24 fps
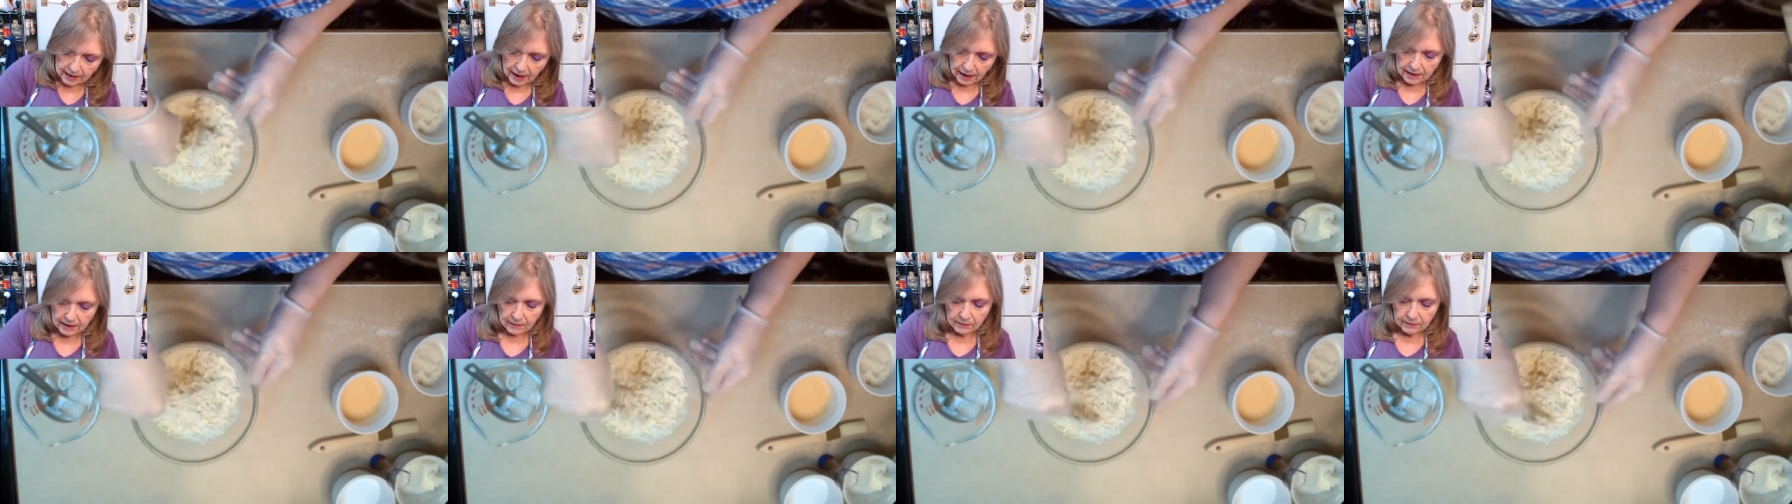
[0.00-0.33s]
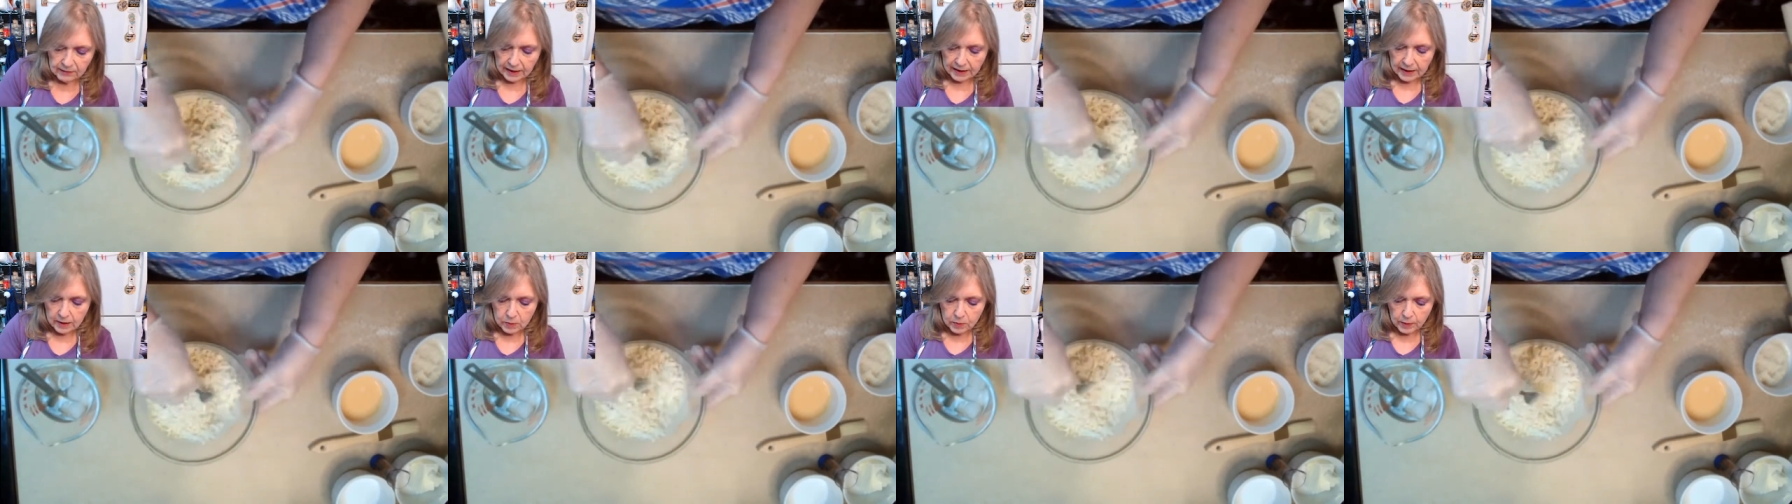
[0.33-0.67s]
kind
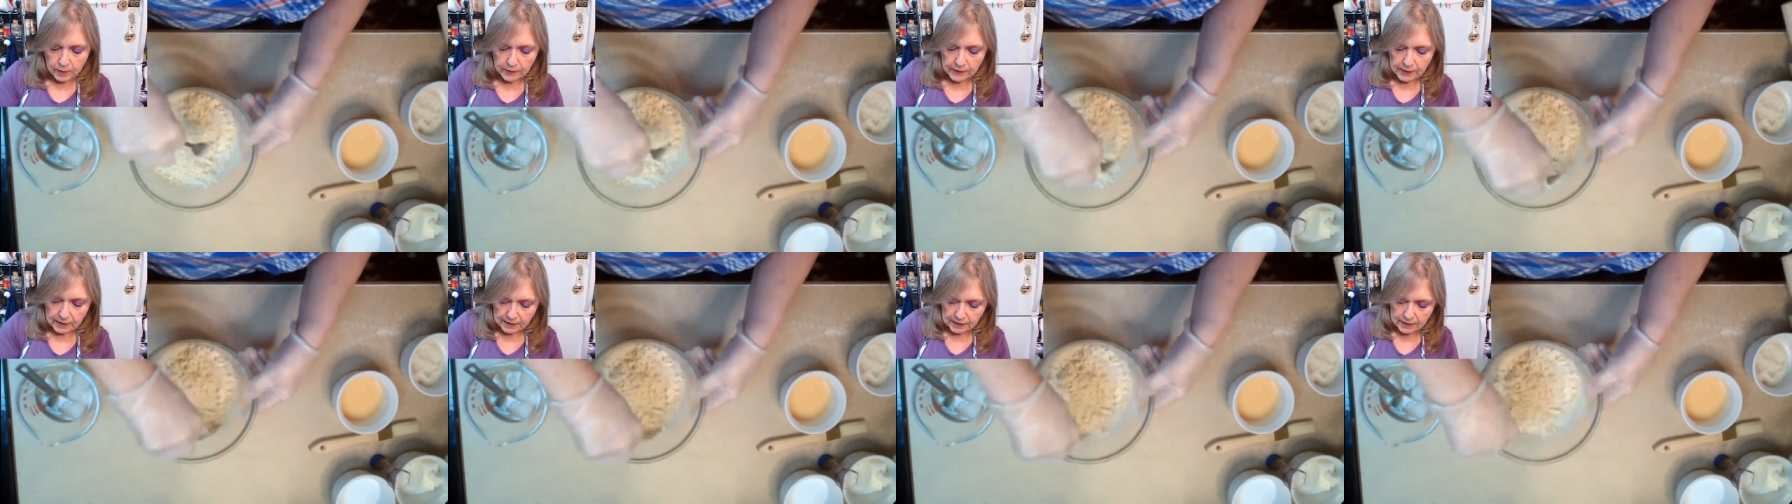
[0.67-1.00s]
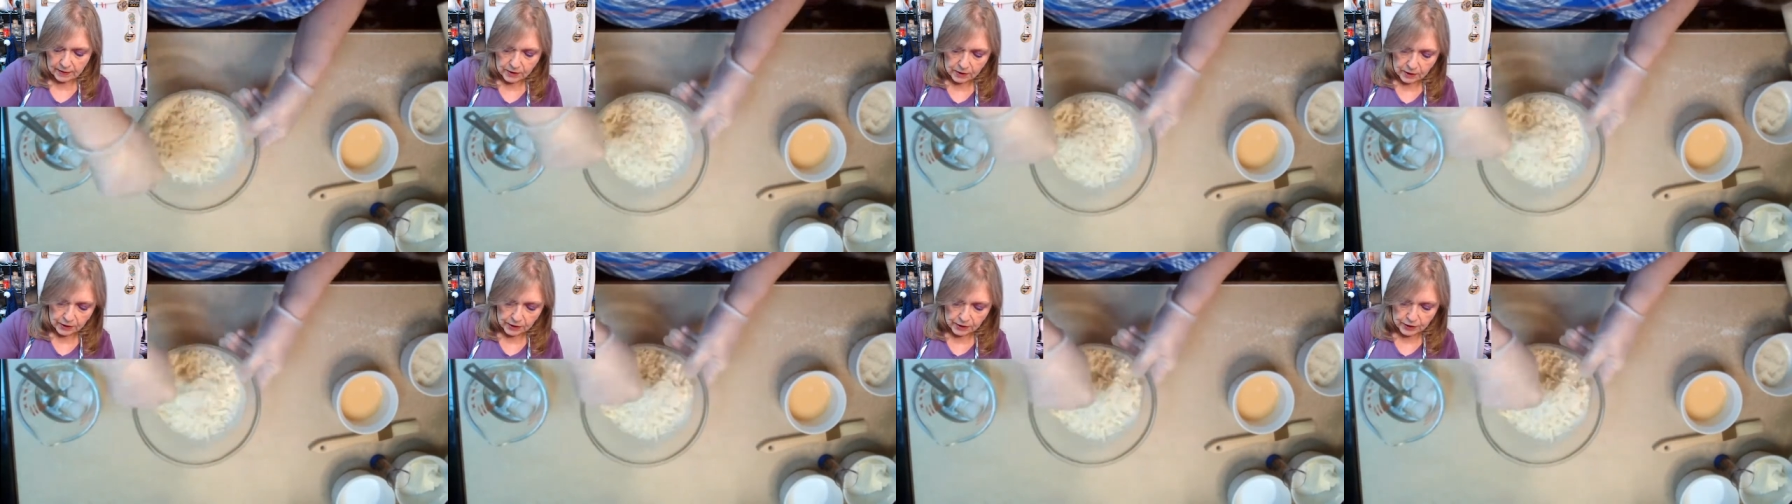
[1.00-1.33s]
of liquid
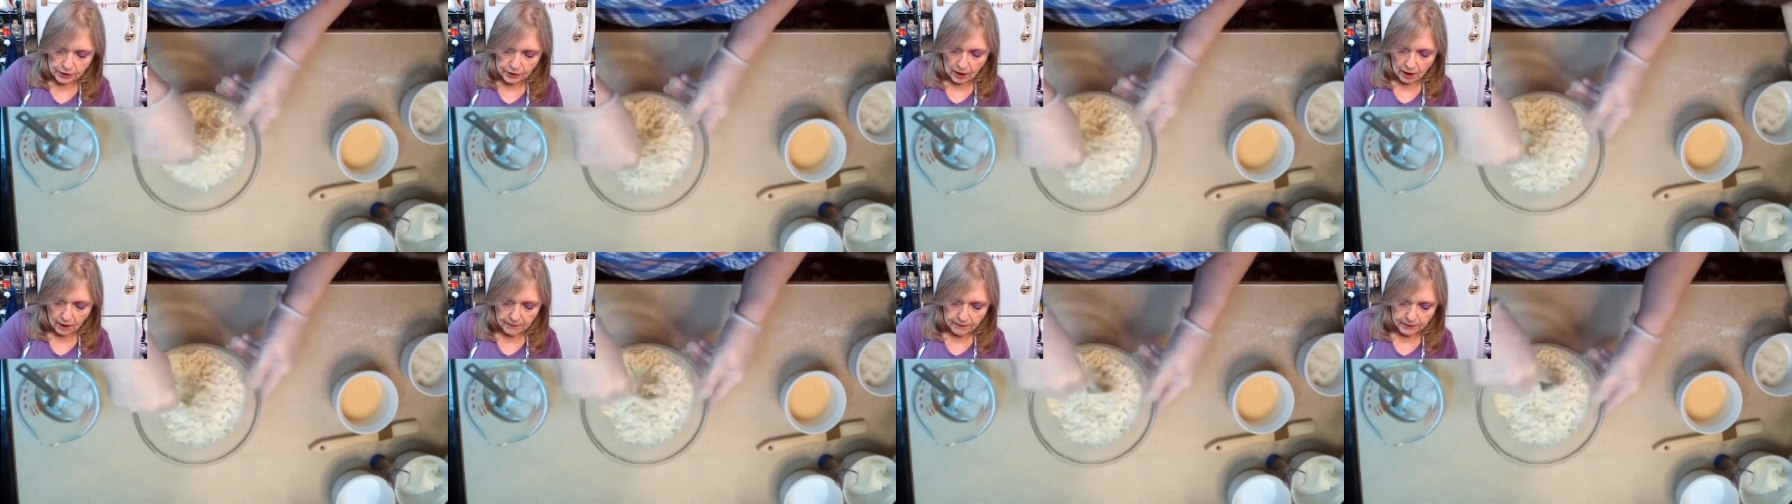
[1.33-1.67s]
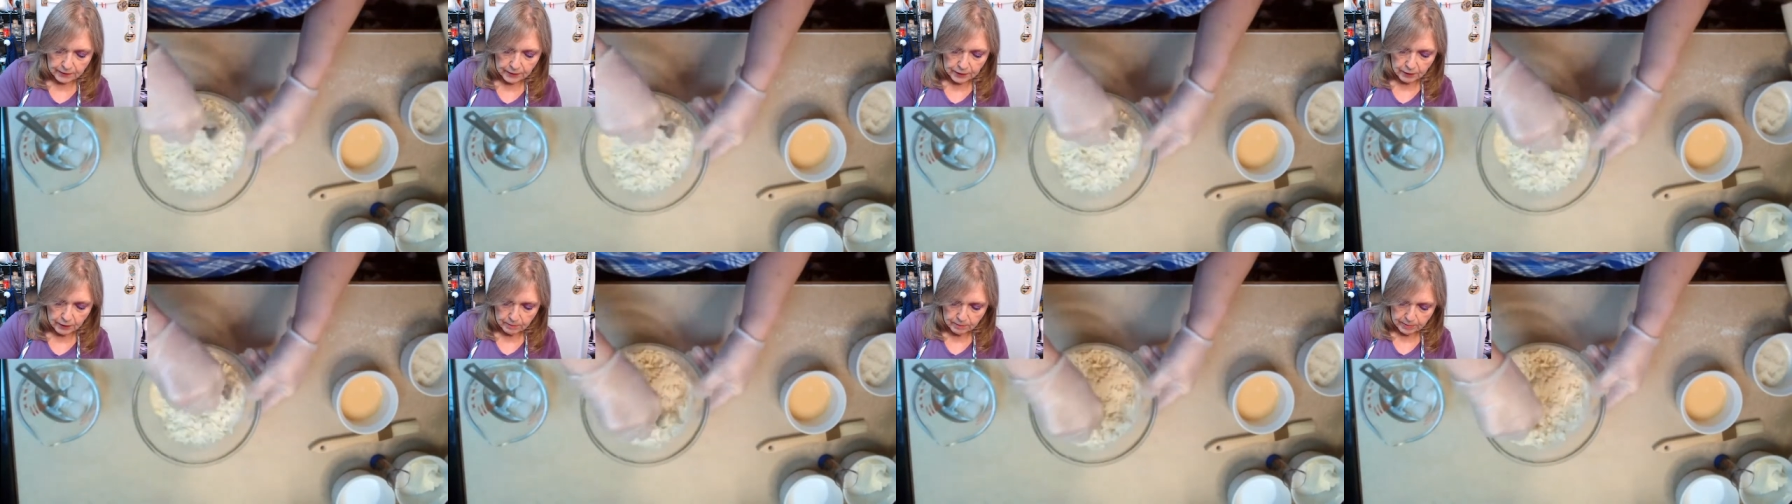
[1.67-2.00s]
that's going to
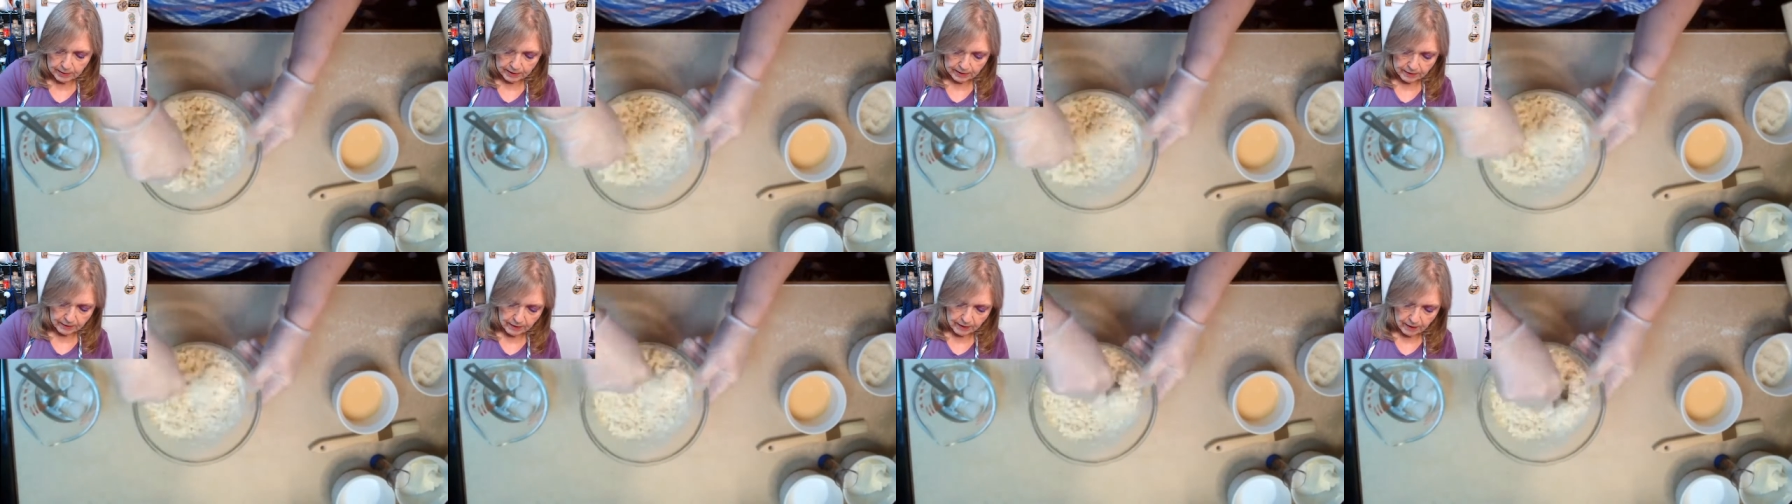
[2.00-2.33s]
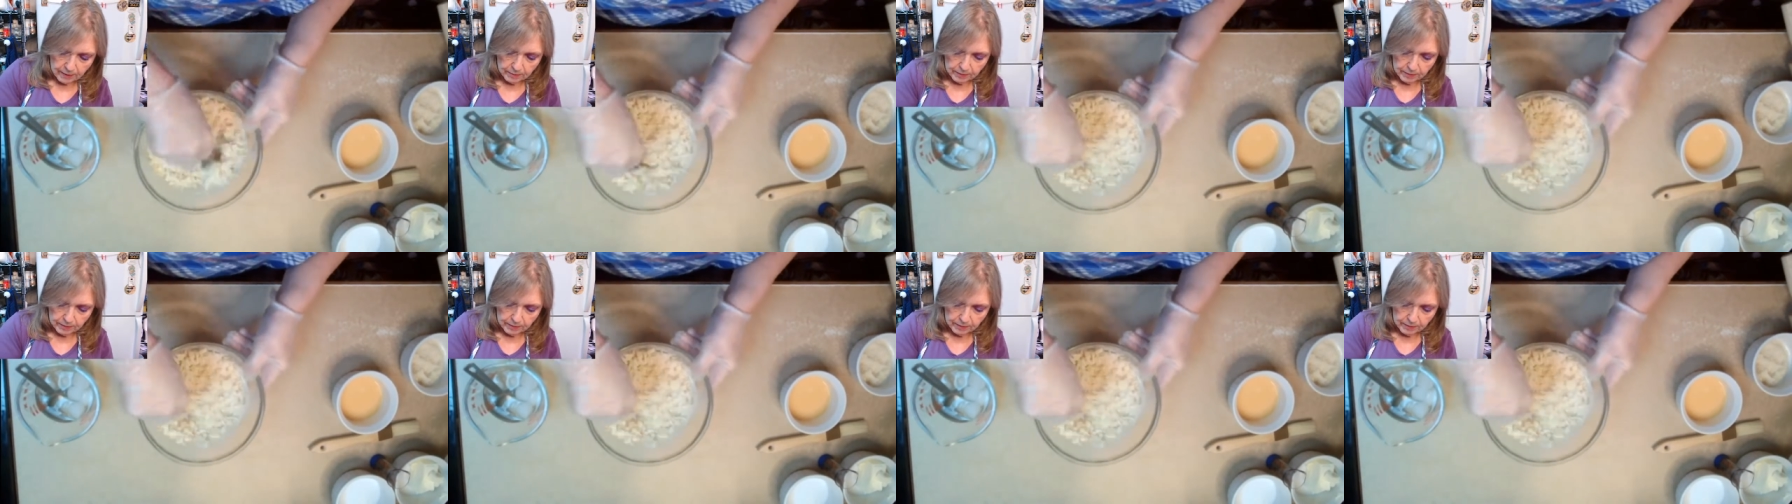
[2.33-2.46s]
soften your butter